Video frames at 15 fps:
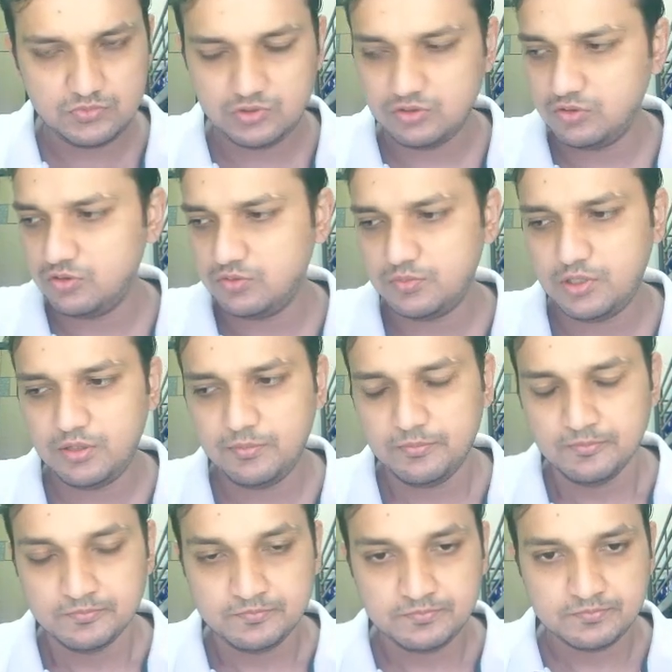me,
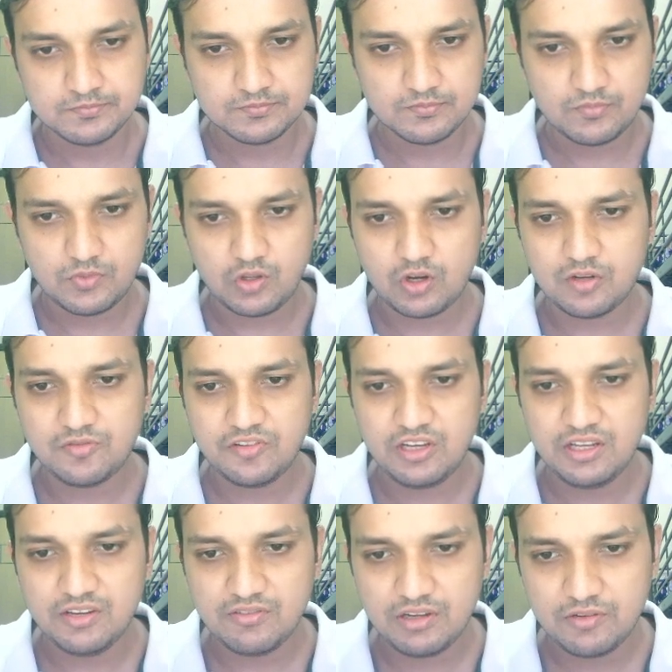not
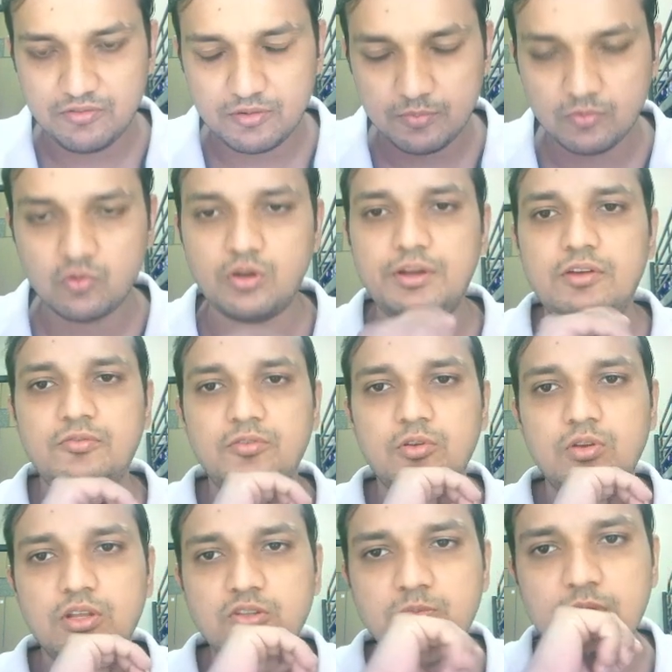feeling well from quite few
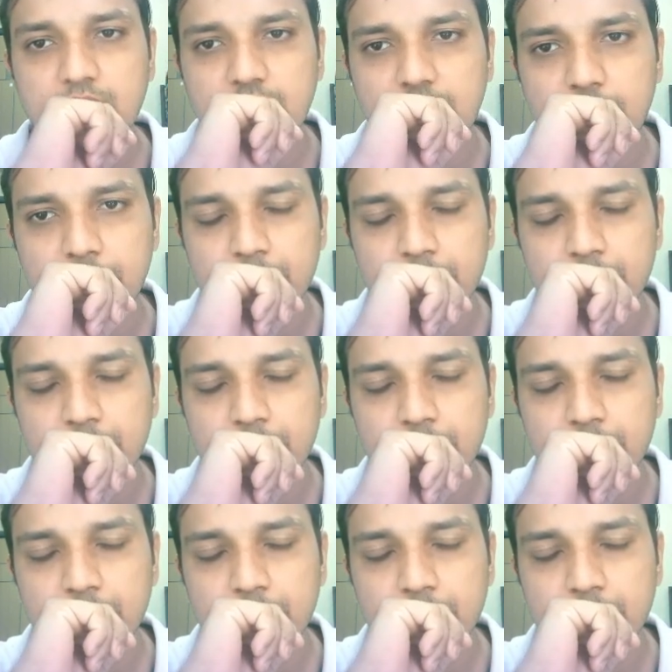days, but yeah,